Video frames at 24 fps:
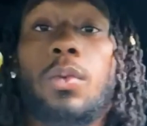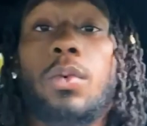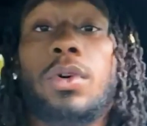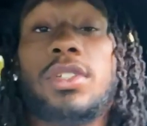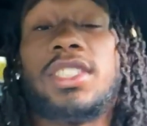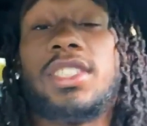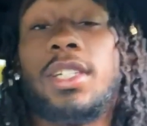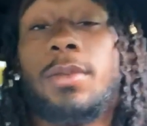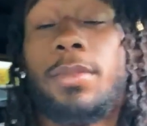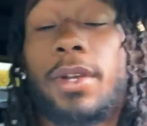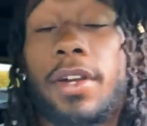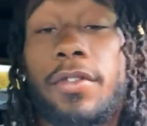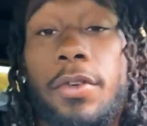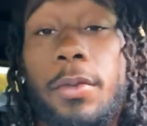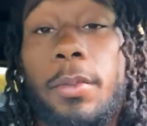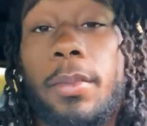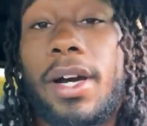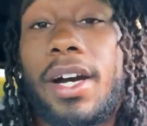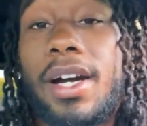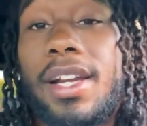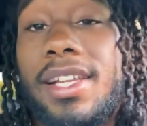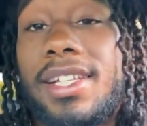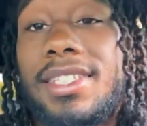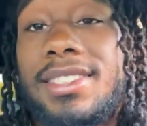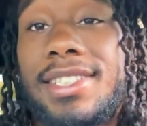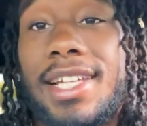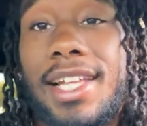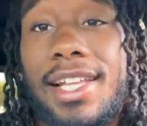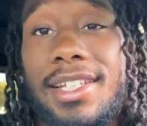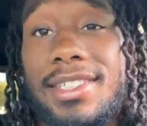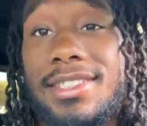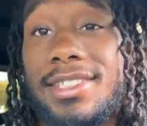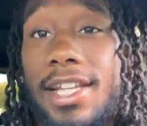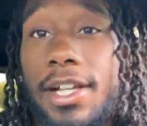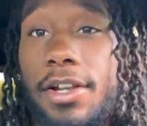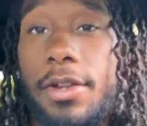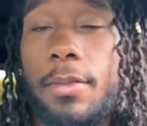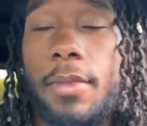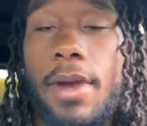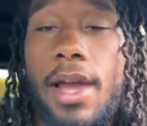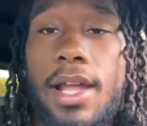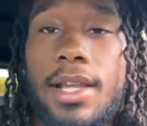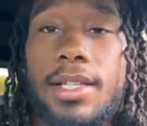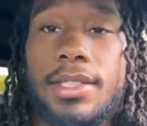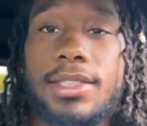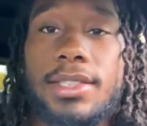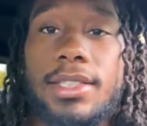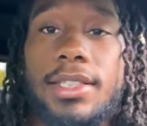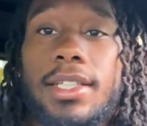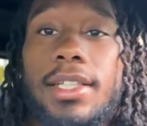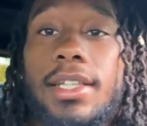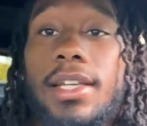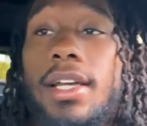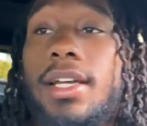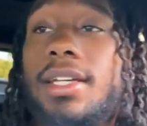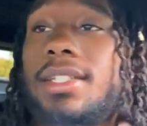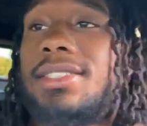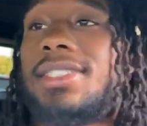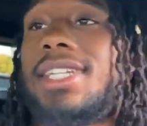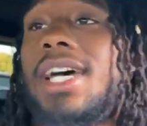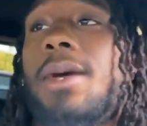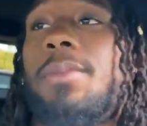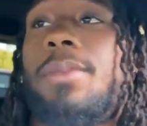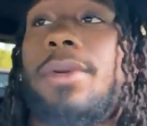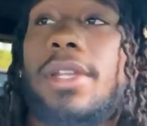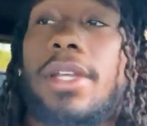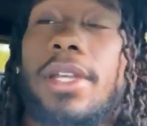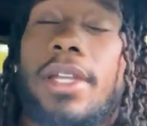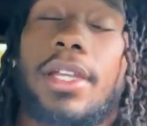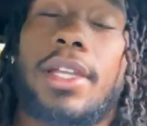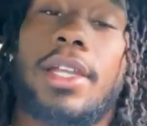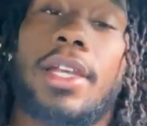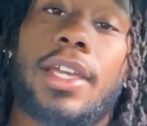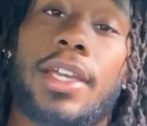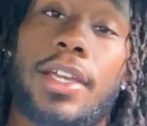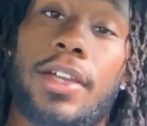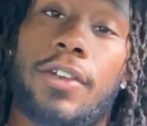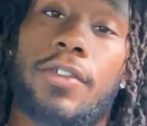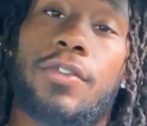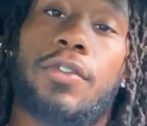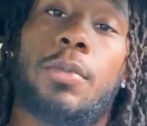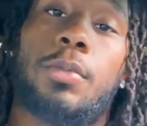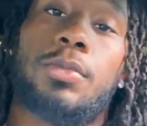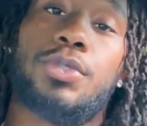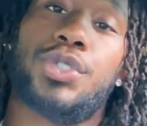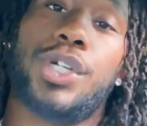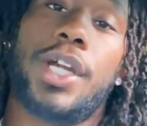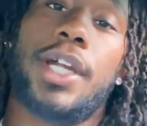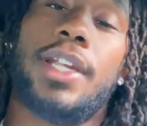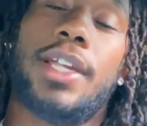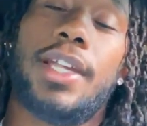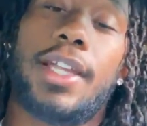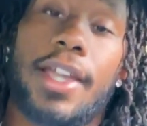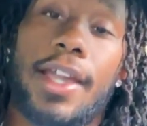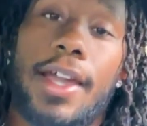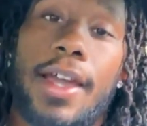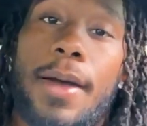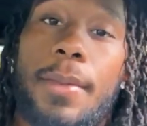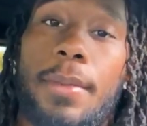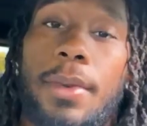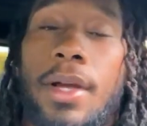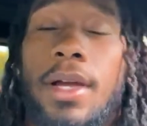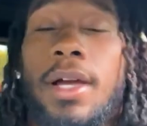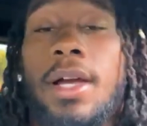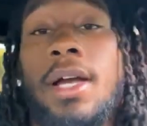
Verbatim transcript: What's up, everybody? It's Alexander Mattison tapping in here from training camp.